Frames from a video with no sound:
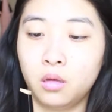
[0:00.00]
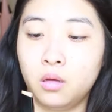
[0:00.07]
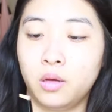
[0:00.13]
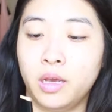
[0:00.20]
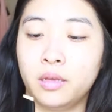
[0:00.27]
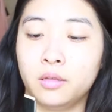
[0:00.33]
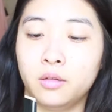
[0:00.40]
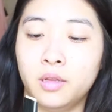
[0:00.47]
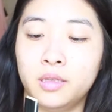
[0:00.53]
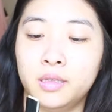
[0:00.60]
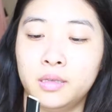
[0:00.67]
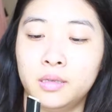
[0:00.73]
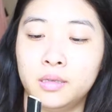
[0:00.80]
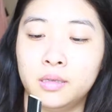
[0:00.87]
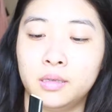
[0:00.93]
Okay, so
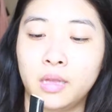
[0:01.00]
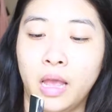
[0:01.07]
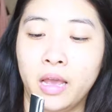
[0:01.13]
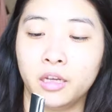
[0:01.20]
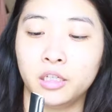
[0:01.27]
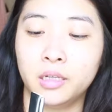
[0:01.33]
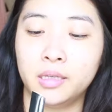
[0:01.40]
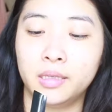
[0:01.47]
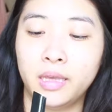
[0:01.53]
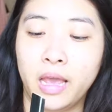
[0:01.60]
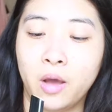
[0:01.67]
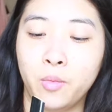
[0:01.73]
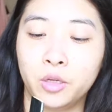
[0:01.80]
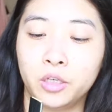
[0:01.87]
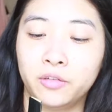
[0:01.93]
let's actually see
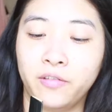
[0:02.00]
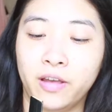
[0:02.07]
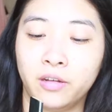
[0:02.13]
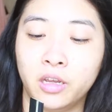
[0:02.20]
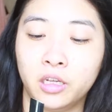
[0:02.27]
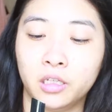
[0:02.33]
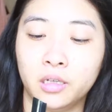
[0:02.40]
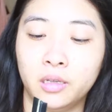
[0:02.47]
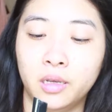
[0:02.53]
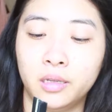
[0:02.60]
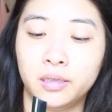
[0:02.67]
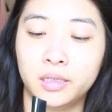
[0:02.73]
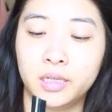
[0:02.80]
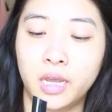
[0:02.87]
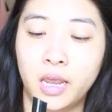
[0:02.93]
how much foundation it
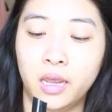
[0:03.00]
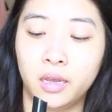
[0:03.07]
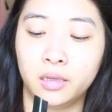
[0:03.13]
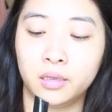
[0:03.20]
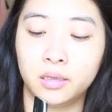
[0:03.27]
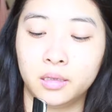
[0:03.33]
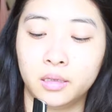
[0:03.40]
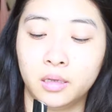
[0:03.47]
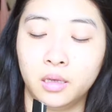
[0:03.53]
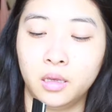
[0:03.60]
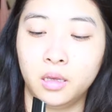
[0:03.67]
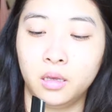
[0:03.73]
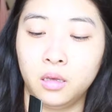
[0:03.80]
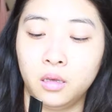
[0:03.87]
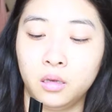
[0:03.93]
takes.
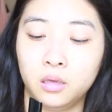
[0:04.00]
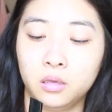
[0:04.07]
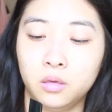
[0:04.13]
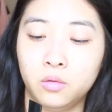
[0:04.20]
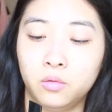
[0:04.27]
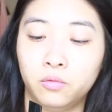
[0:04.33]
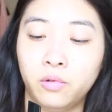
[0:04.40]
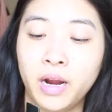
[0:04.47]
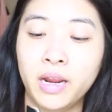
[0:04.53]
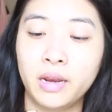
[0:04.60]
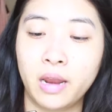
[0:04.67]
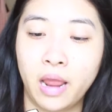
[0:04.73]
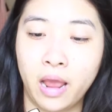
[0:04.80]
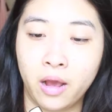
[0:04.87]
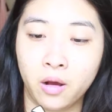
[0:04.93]
So right
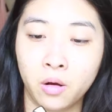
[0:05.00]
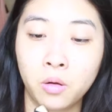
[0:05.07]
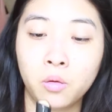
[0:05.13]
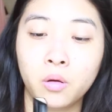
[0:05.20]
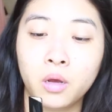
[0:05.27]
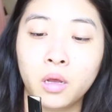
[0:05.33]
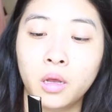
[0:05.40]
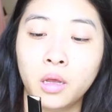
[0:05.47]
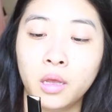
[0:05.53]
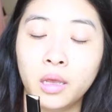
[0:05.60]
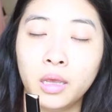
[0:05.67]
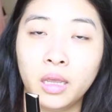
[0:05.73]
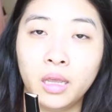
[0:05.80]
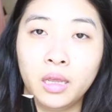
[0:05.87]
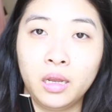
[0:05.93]
now
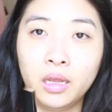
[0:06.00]
it